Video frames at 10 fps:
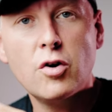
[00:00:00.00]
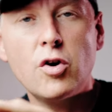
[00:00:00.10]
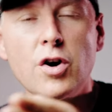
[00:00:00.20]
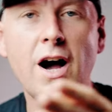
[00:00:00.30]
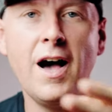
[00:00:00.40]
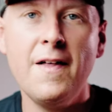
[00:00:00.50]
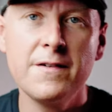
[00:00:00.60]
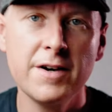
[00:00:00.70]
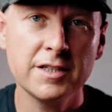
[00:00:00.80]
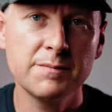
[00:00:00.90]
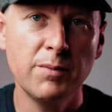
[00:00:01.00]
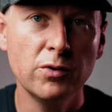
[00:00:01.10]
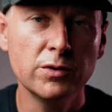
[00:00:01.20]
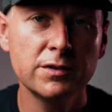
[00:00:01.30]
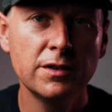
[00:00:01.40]
or
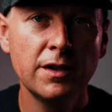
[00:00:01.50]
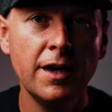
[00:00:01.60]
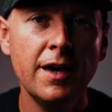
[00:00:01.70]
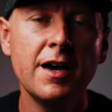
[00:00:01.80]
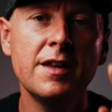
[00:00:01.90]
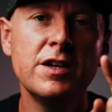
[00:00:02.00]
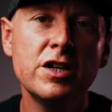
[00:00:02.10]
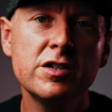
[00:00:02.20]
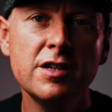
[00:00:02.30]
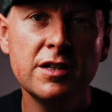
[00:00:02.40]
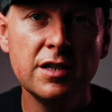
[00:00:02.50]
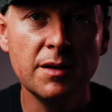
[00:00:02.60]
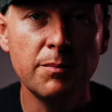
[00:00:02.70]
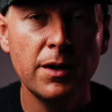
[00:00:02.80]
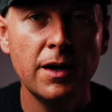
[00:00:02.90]
underexpose. And here's the tip.